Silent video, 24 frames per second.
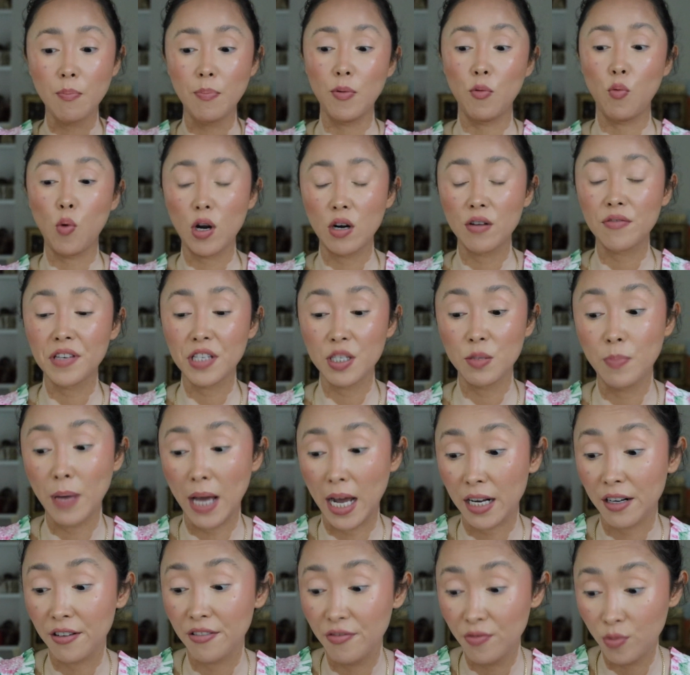one of his
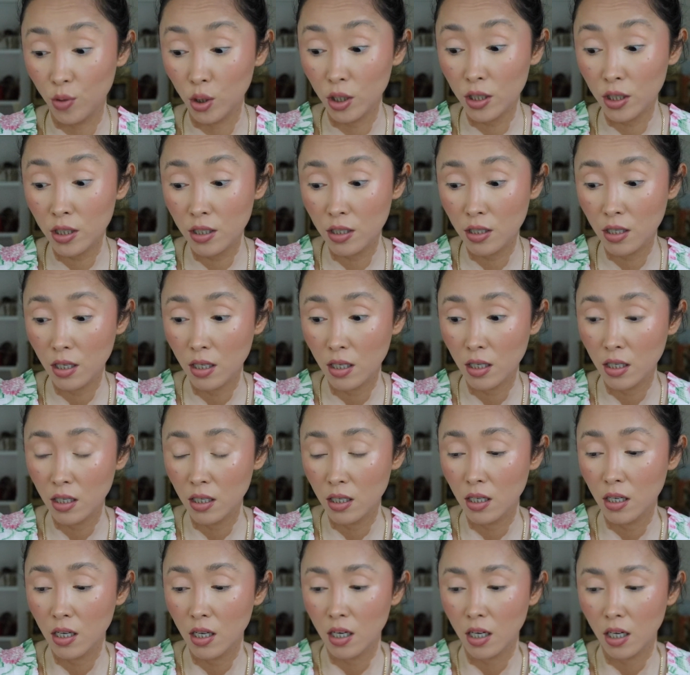back foot.
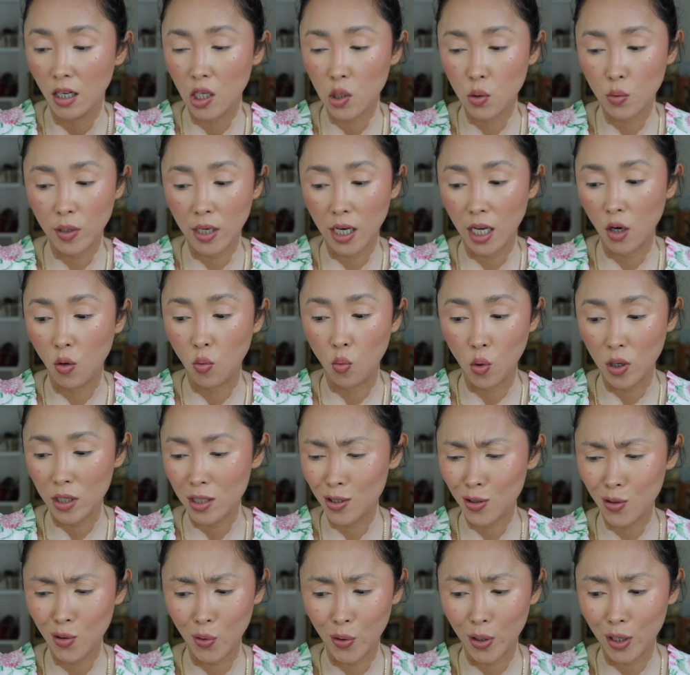Because we're like, what's
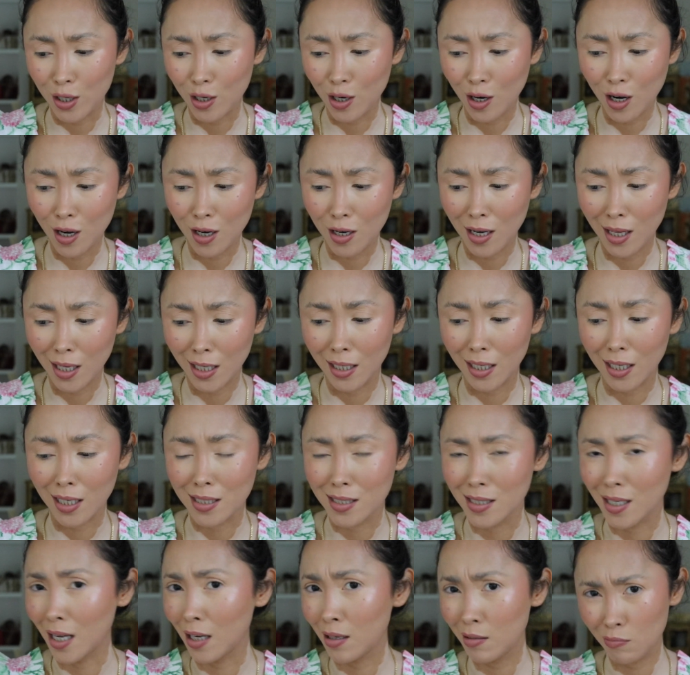going on? Like, is
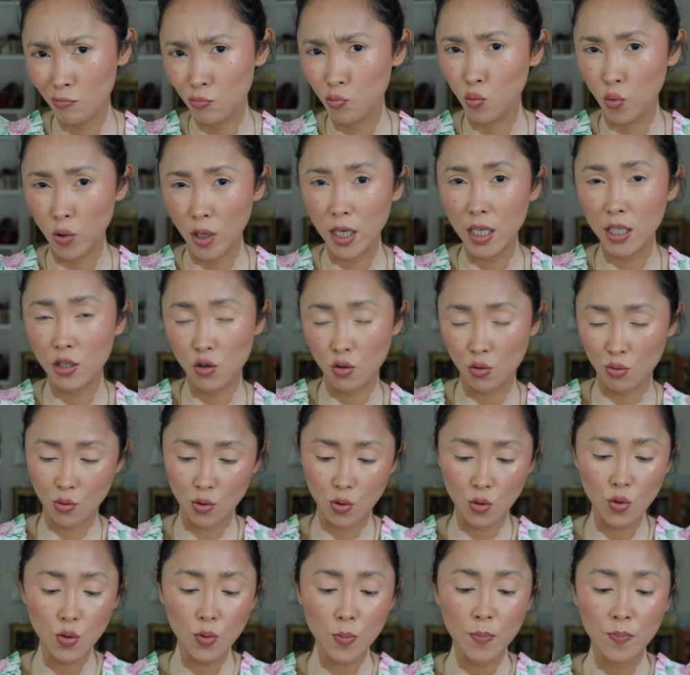that really
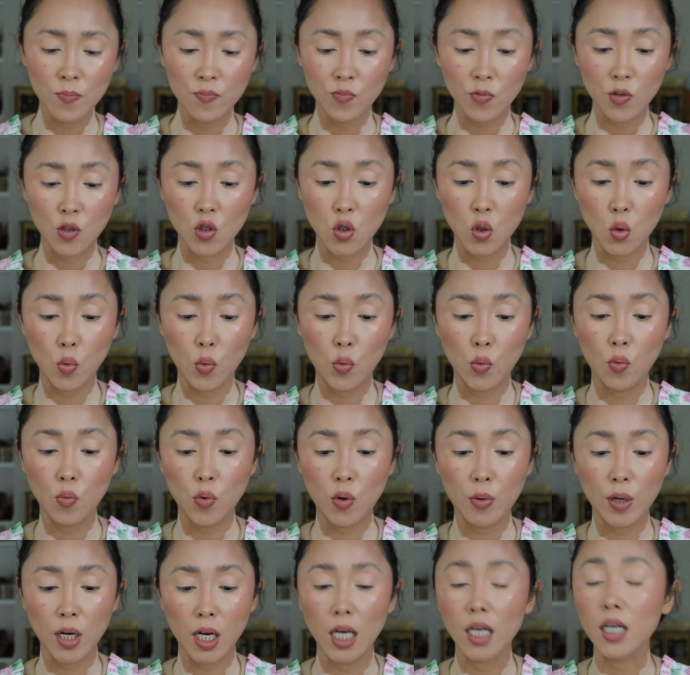true? So we
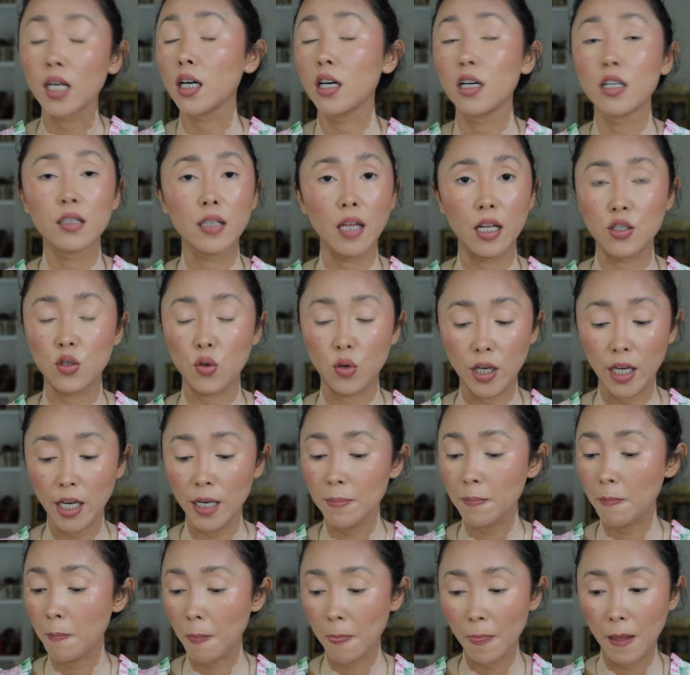were like, that's
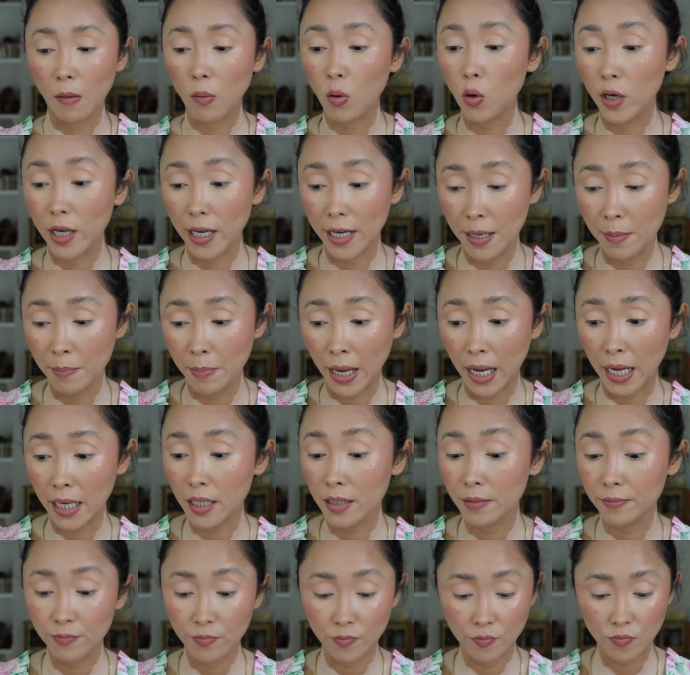okay, we'll get him back.
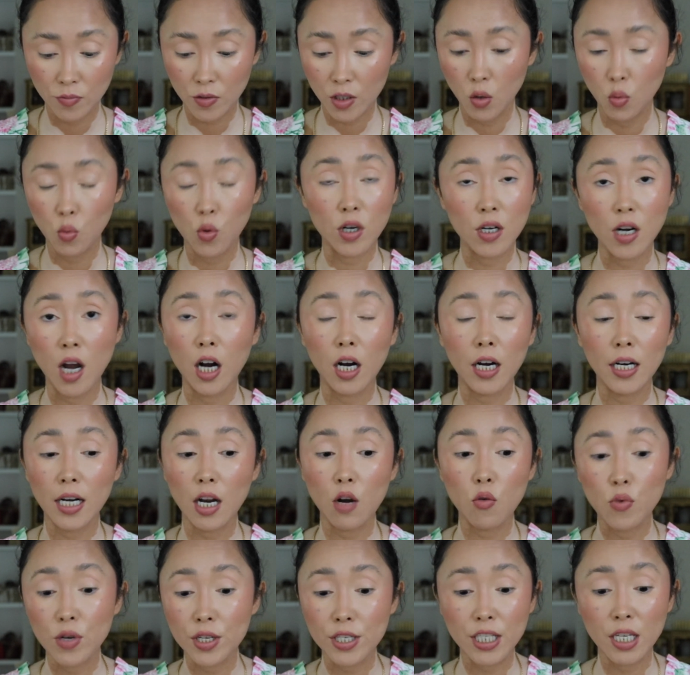We're not gonna
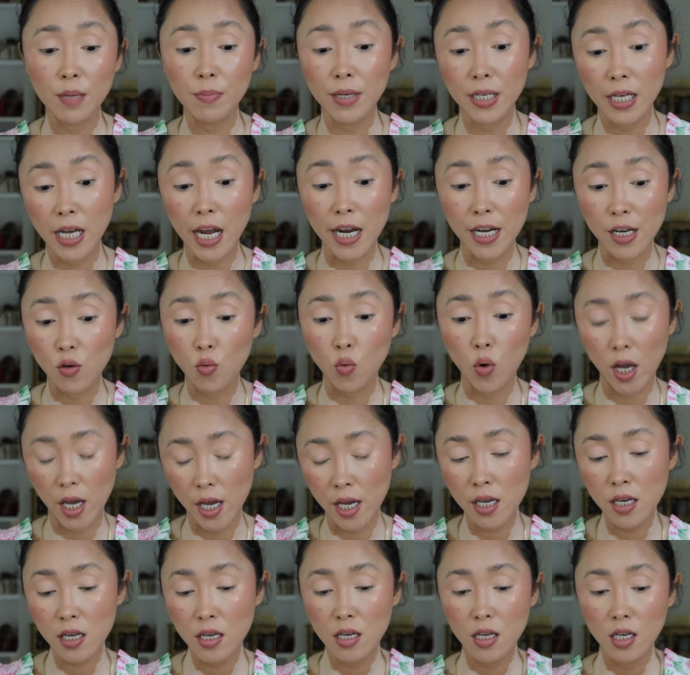risk him in any
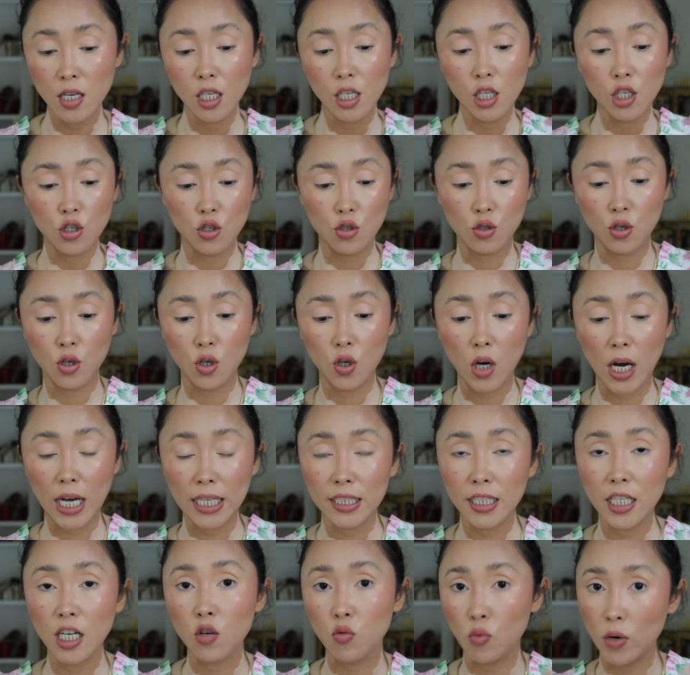way. So I
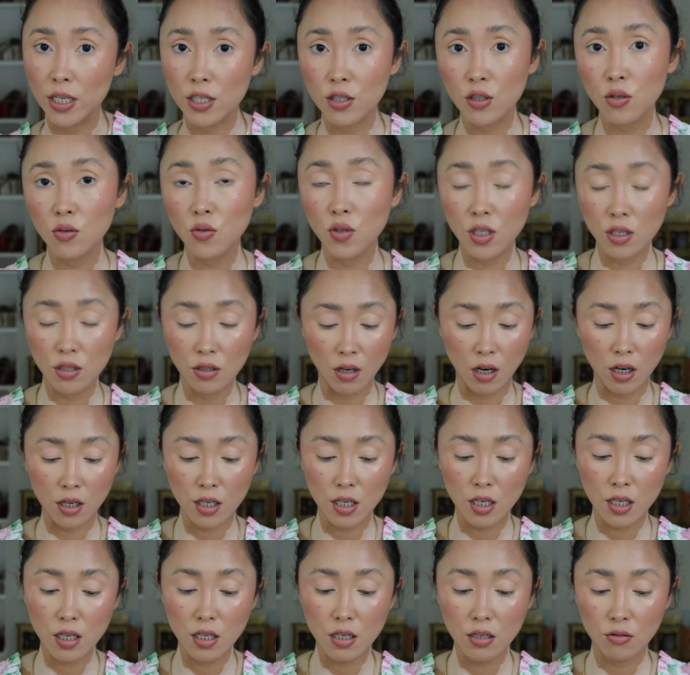didn't rescue this
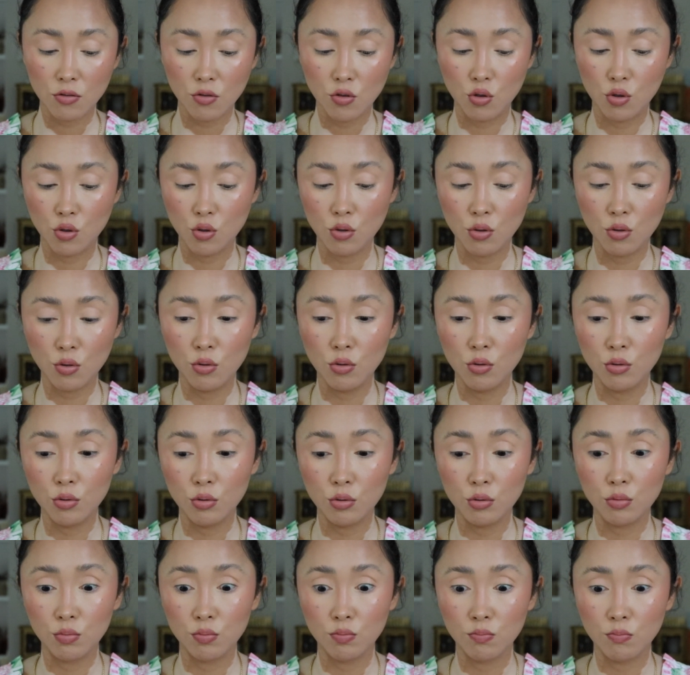doggy
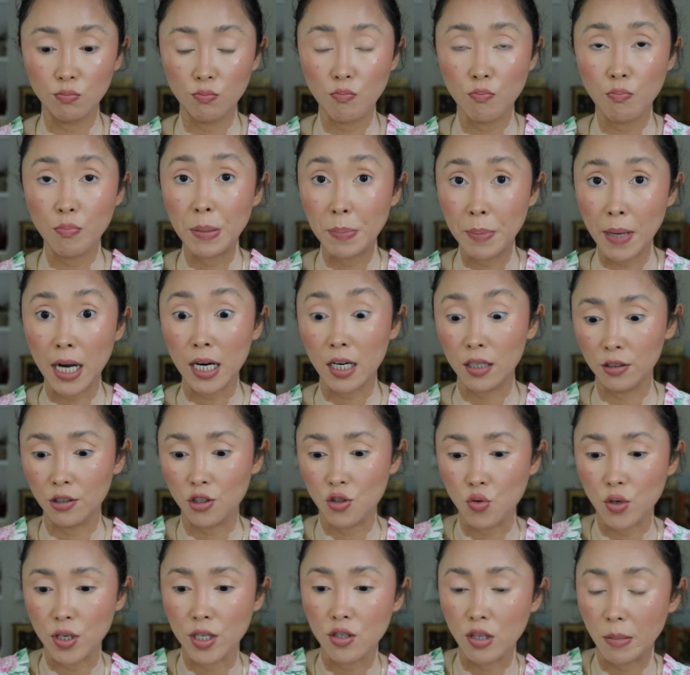to be back on the
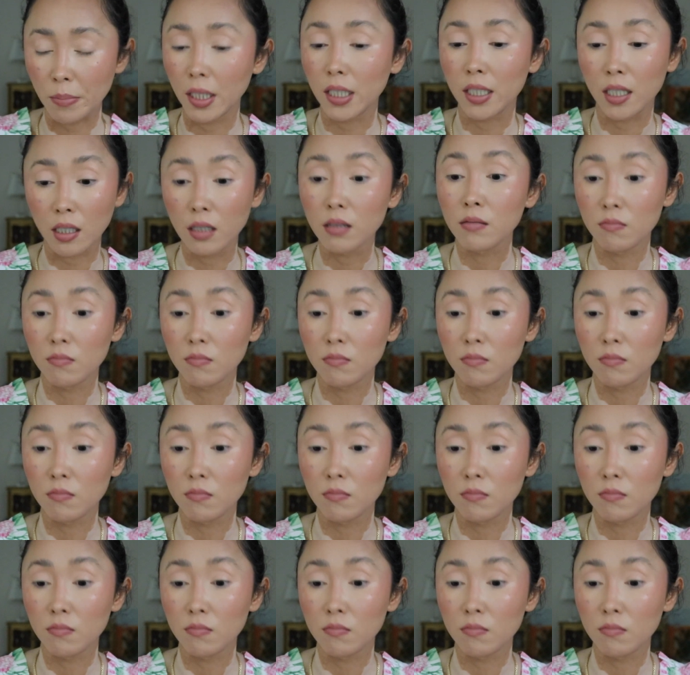streets. I'm like,